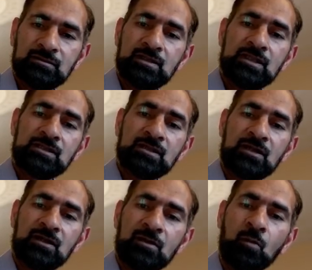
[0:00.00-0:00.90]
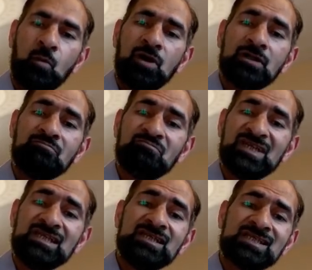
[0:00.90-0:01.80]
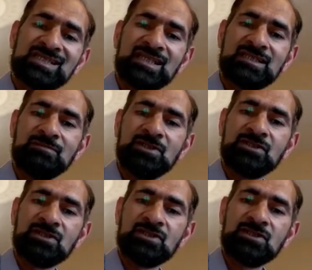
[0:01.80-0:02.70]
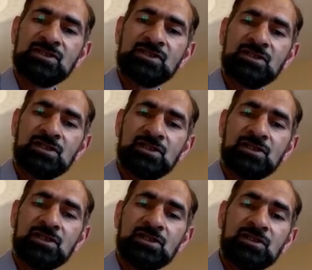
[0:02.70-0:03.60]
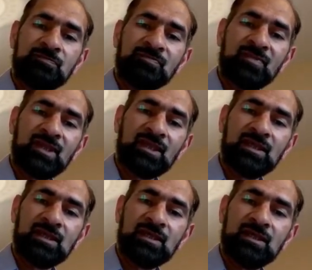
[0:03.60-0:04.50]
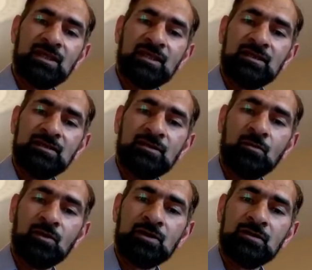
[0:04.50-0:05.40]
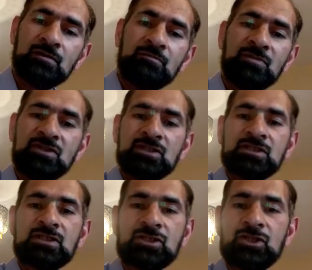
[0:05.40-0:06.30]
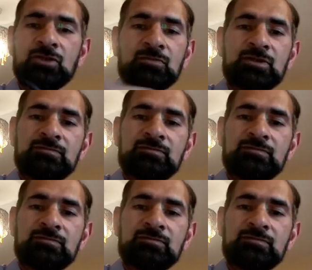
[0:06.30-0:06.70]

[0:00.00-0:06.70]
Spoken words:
So there are 1 million centimeters cubed in 1 meters cubed.